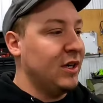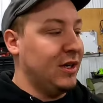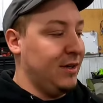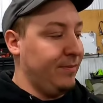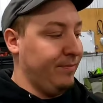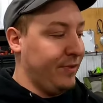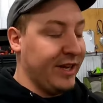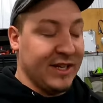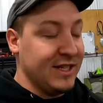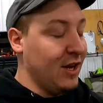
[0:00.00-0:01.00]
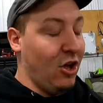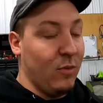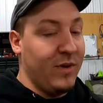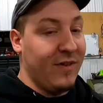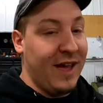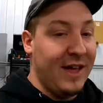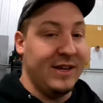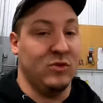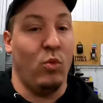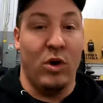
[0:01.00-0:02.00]
Like I say, all we've had
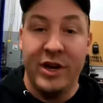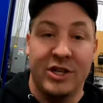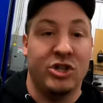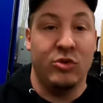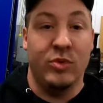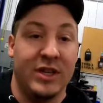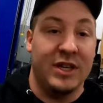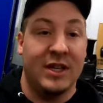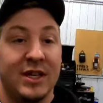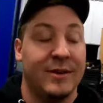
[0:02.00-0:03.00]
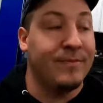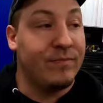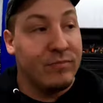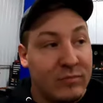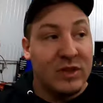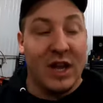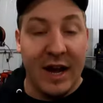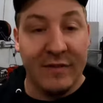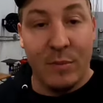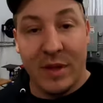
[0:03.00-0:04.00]
is one issue with it,
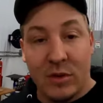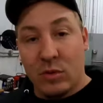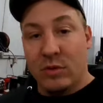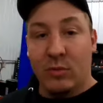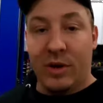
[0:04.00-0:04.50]
kind of a big one,